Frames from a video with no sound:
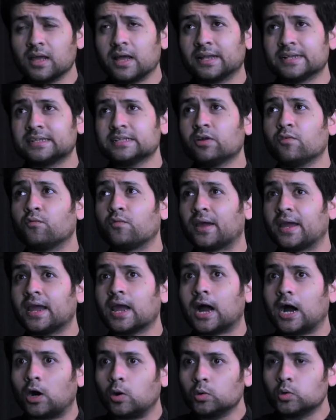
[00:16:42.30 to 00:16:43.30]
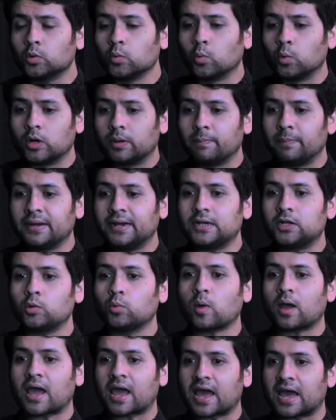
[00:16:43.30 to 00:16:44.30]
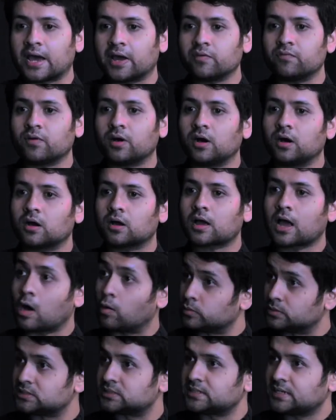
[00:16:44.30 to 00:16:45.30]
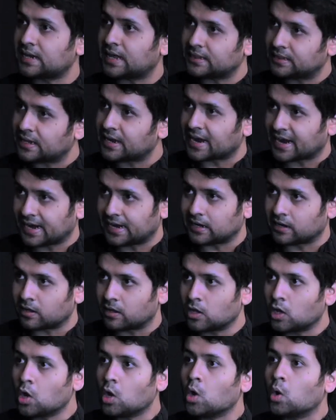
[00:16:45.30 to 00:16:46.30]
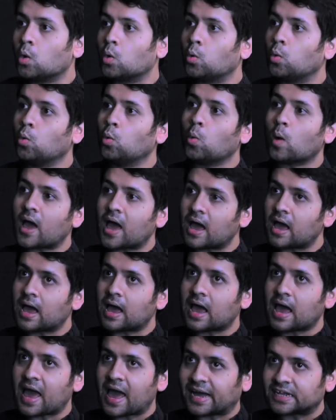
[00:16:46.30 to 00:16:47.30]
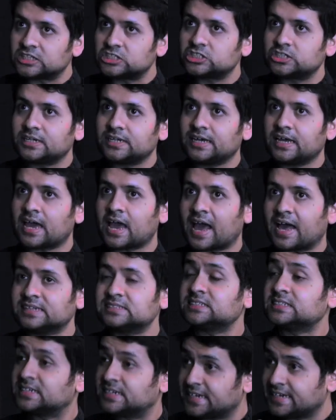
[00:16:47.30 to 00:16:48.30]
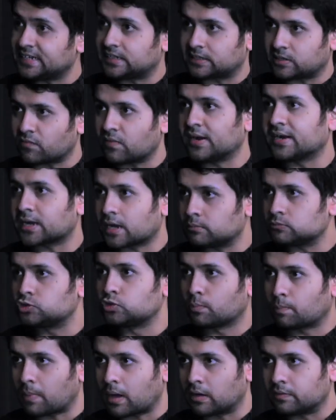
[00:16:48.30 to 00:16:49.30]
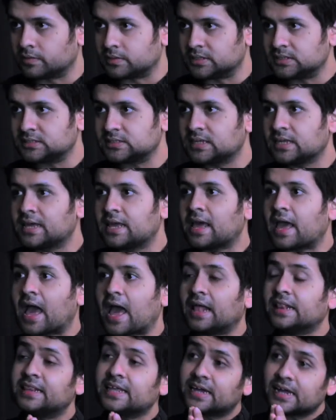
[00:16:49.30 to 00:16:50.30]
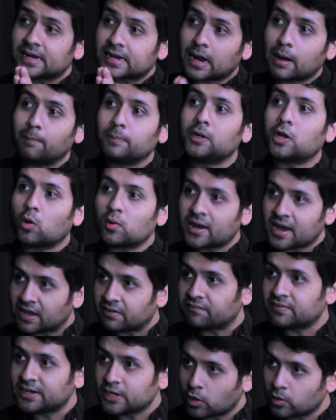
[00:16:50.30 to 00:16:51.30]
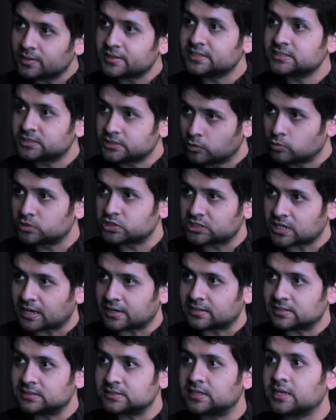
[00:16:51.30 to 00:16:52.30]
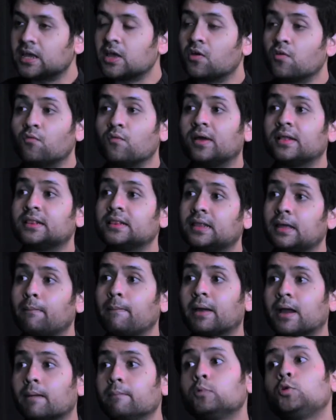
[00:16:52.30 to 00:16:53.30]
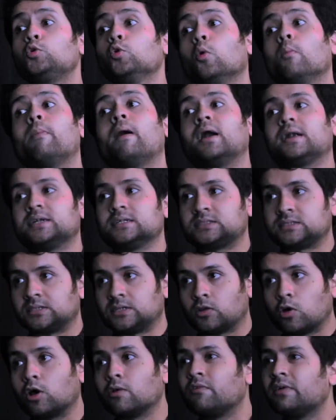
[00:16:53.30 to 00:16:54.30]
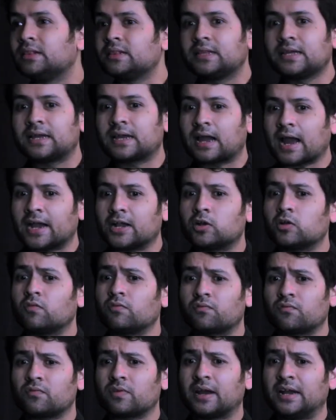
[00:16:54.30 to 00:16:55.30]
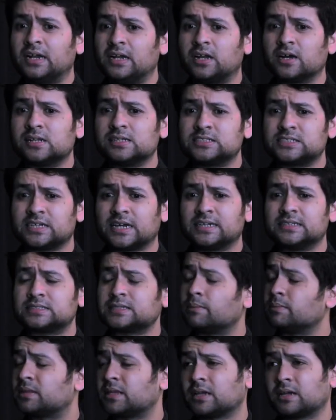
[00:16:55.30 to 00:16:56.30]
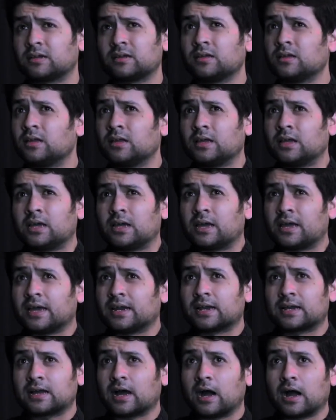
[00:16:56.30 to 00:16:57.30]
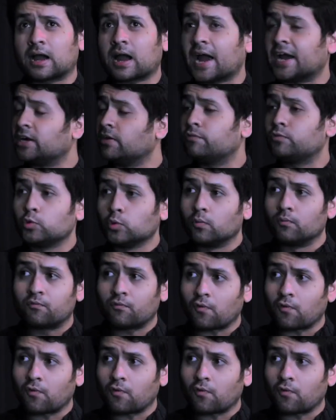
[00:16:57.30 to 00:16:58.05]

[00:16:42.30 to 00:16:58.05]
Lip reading: I think the way out would be to have a council at the head who actually has teeth when it comes to powers, and they can come down heavily on these news channels when they become too partisan, or when they kind of indulge in something, in a kind of